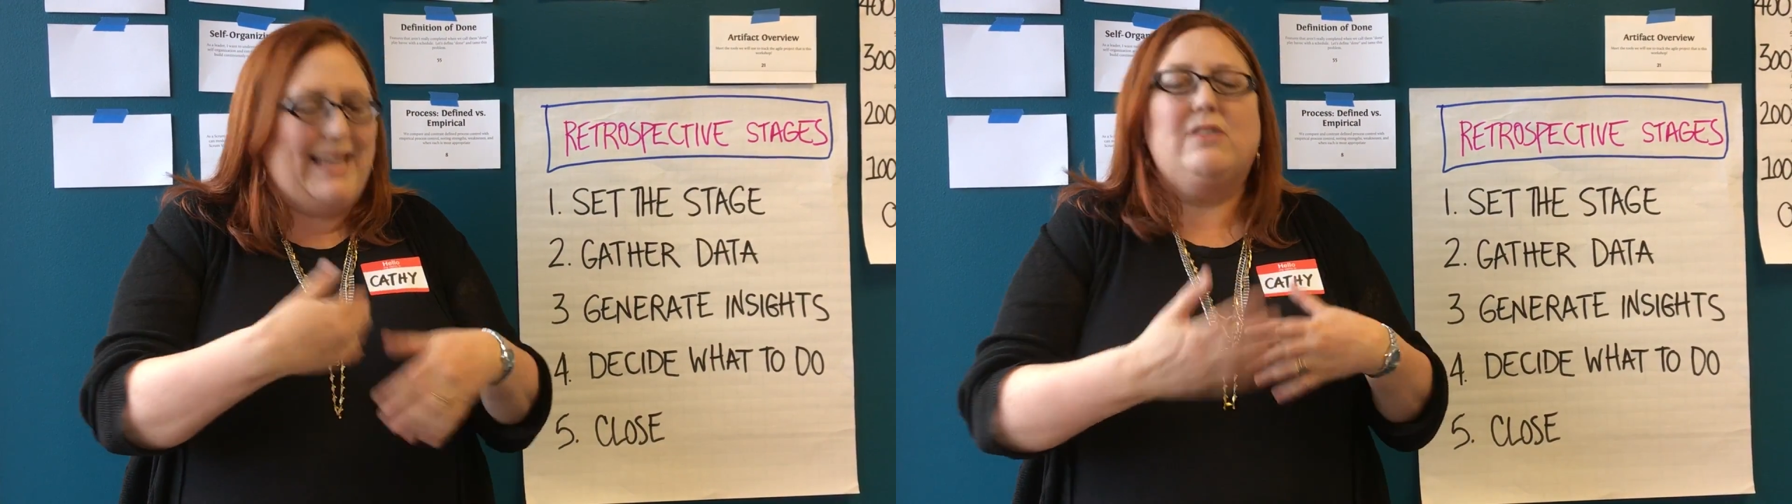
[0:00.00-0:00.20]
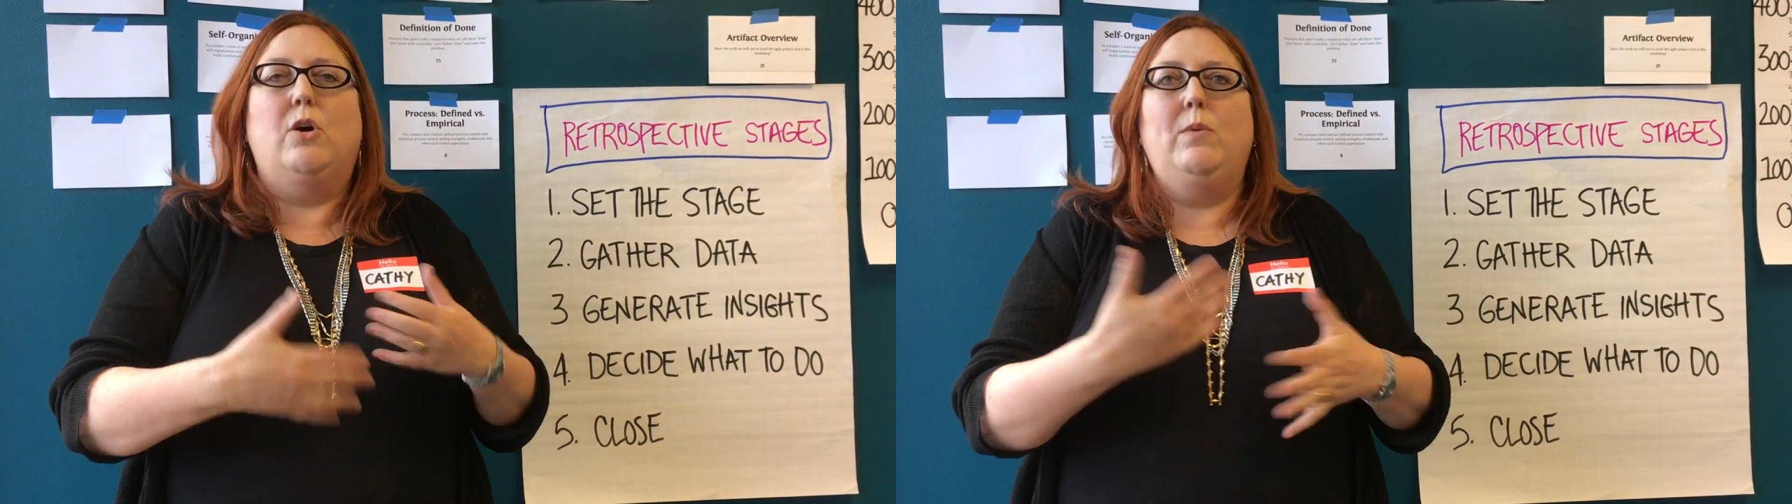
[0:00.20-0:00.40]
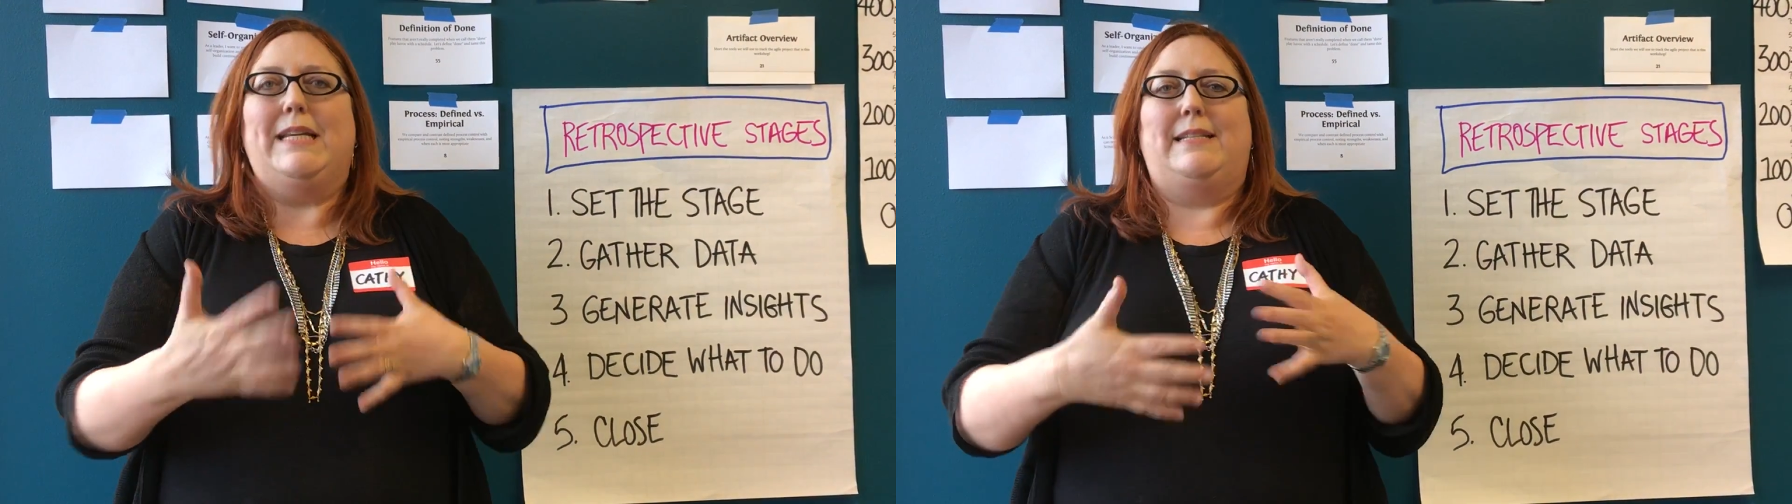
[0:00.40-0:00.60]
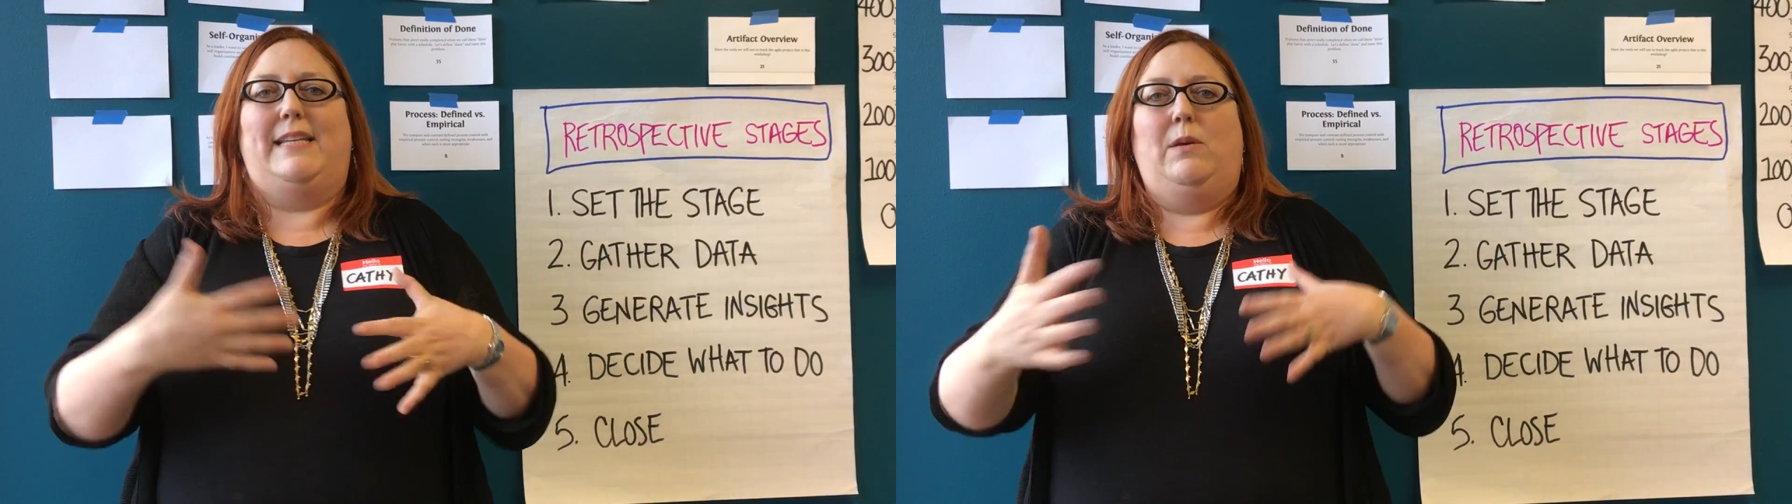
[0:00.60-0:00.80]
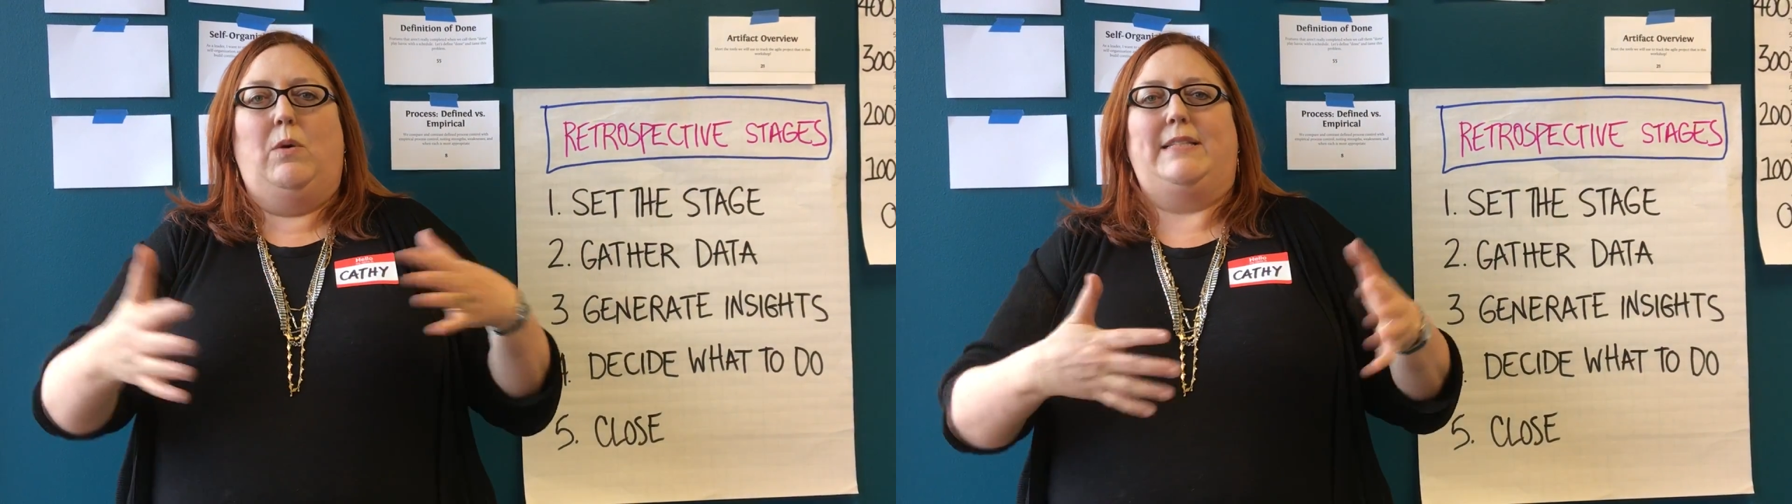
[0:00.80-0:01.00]
can't
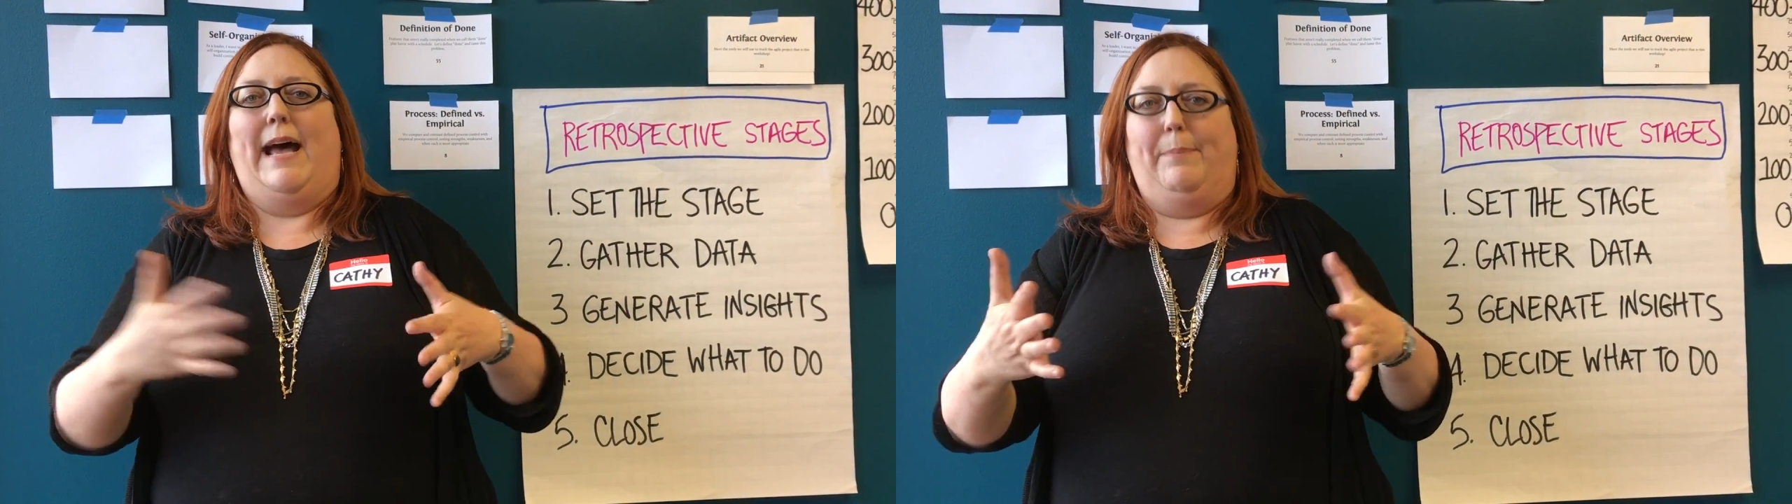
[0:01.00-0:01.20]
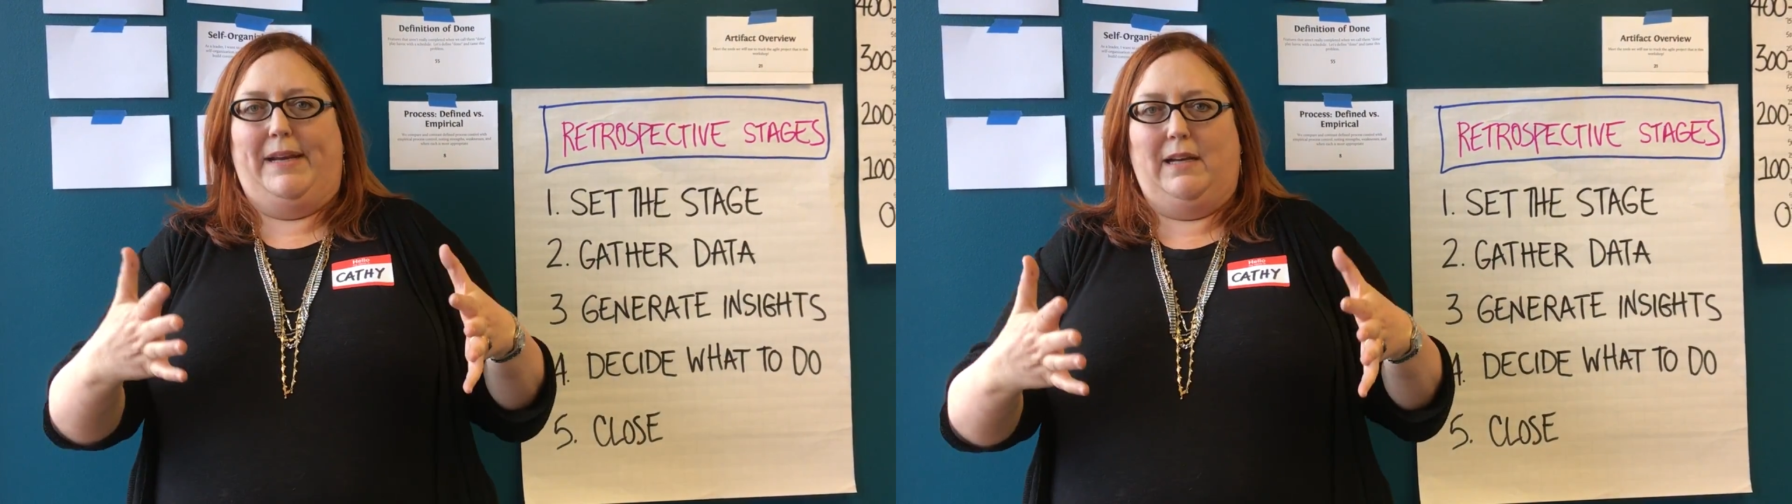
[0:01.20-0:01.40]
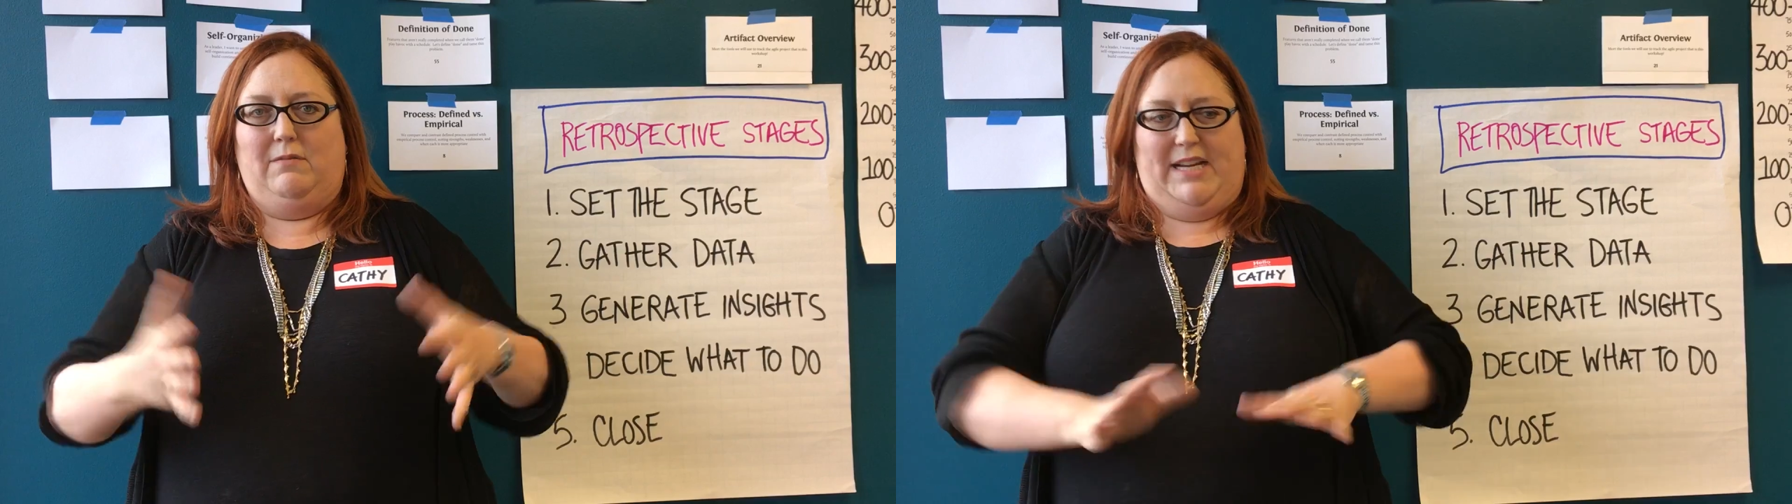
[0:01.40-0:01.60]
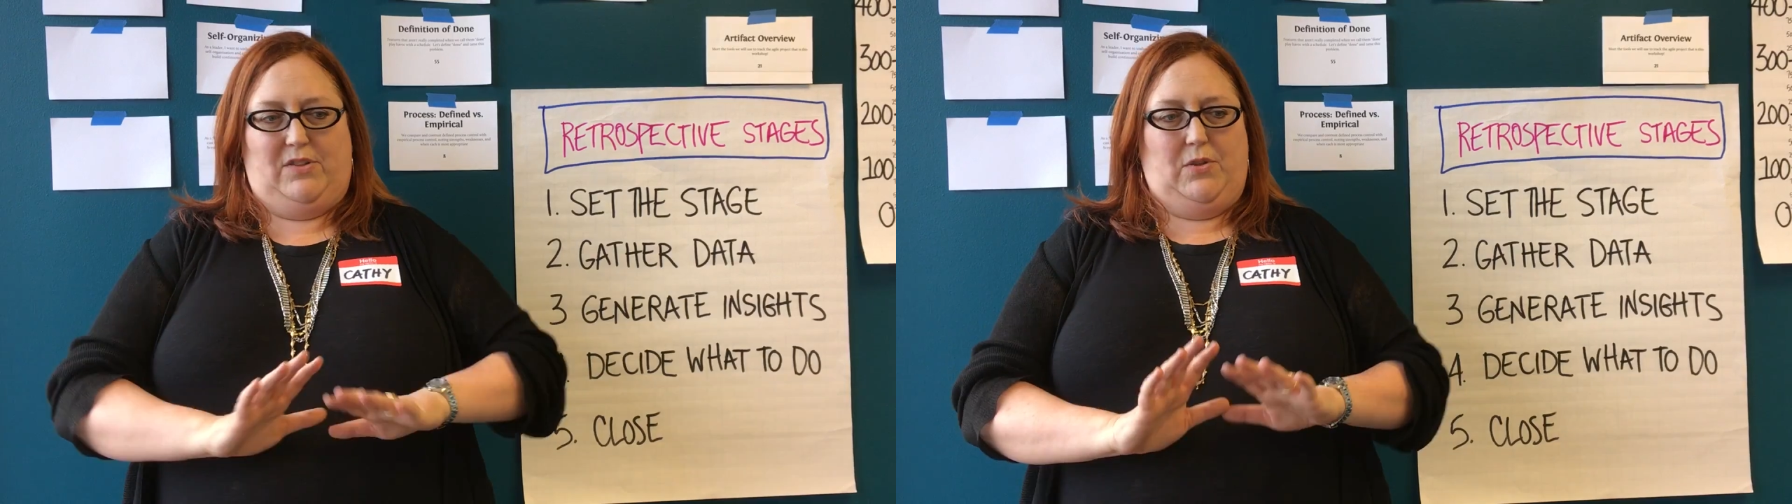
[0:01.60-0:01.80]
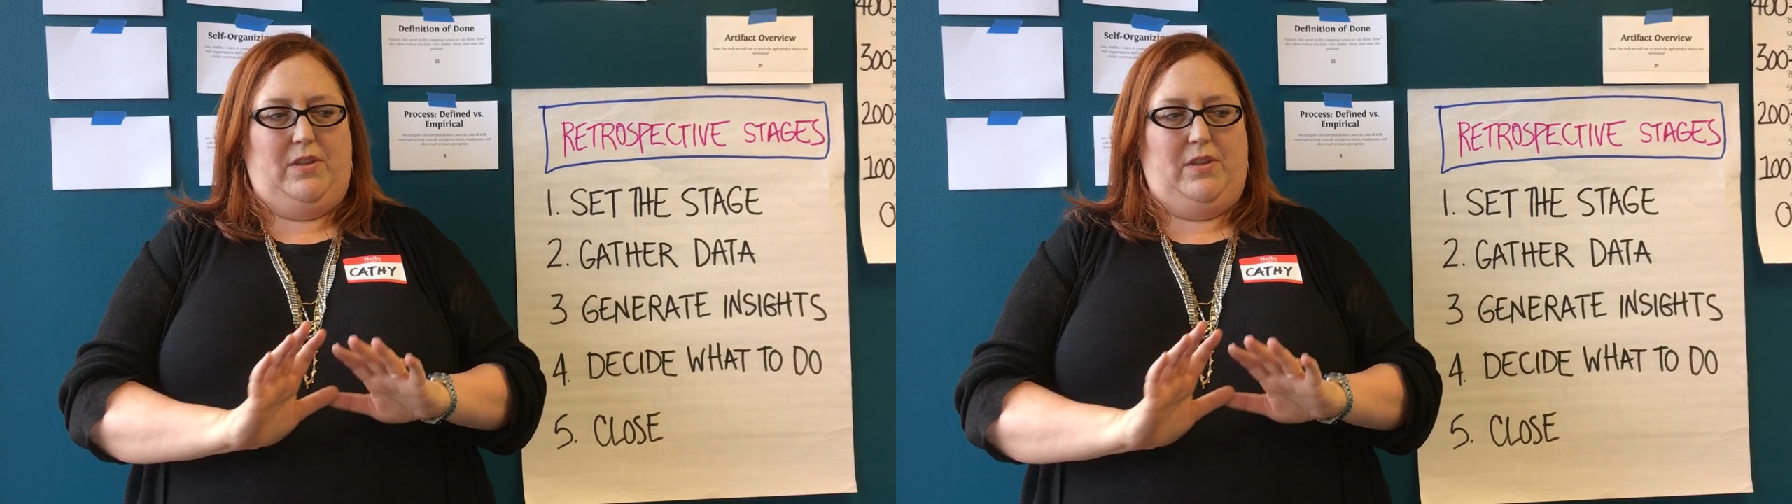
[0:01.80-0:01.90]
always see what's happening, right?